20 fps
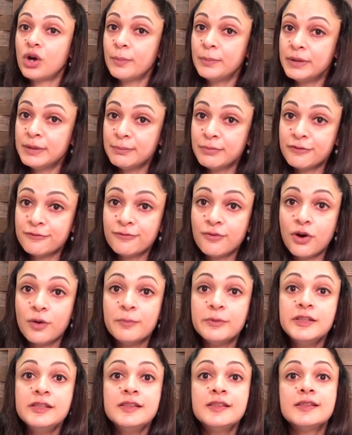in
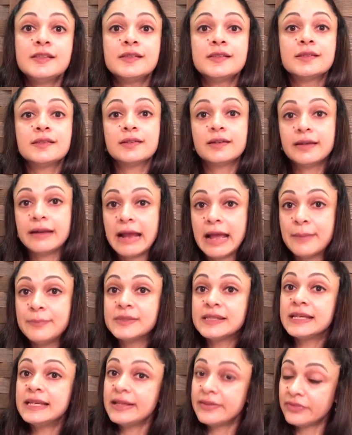performance, cramps
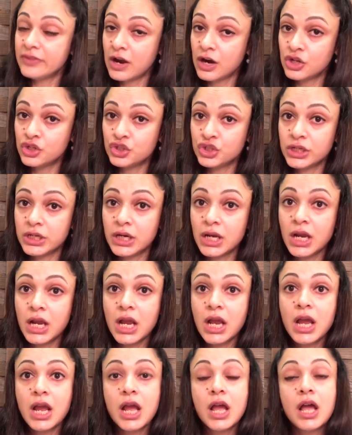and lethargy.
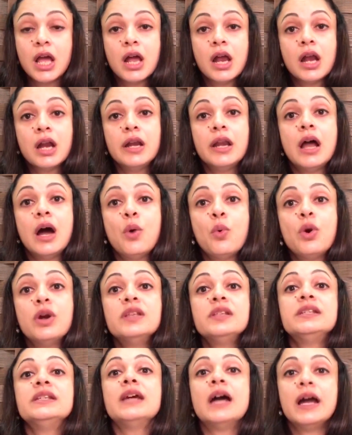Now, what
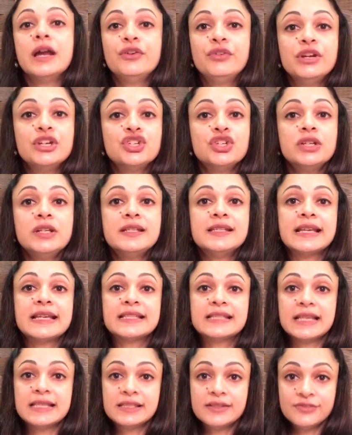is dehydration? It's
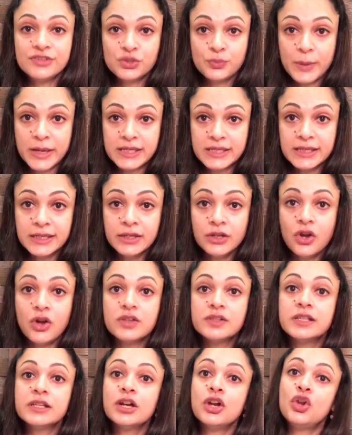excessive sweating
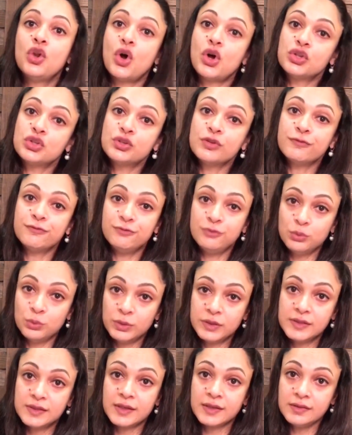causing a loss of
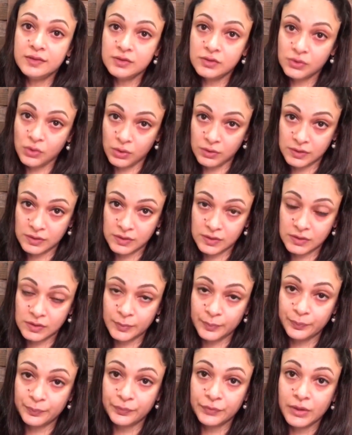fluids and salts.
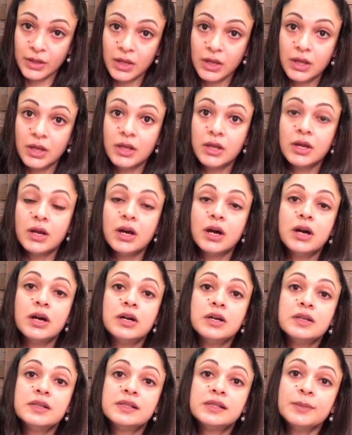
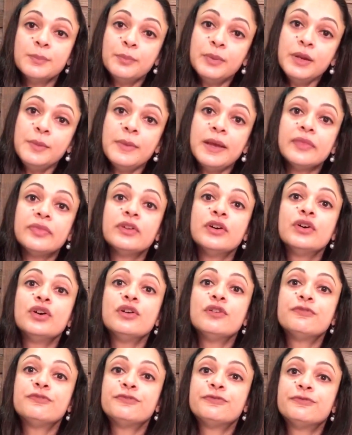A simple method
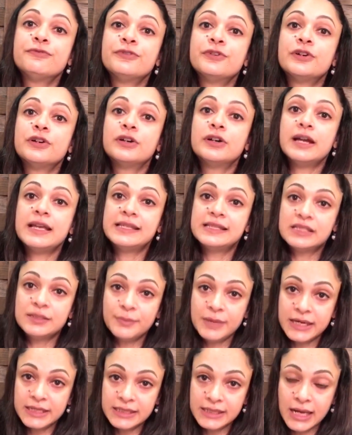of
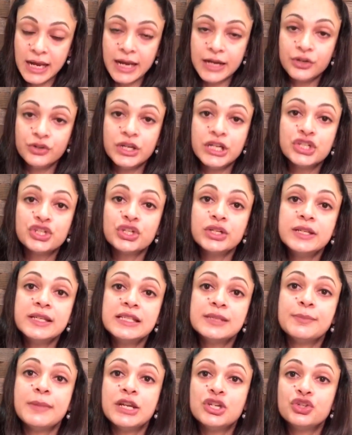estimating hydration
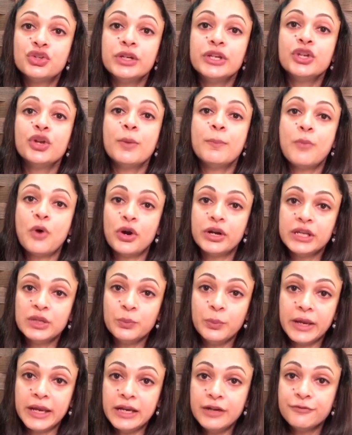is measuring your body
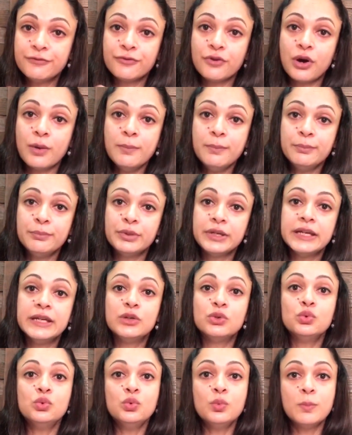weight from pre
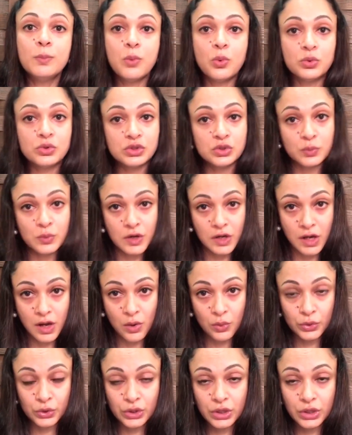to post workout.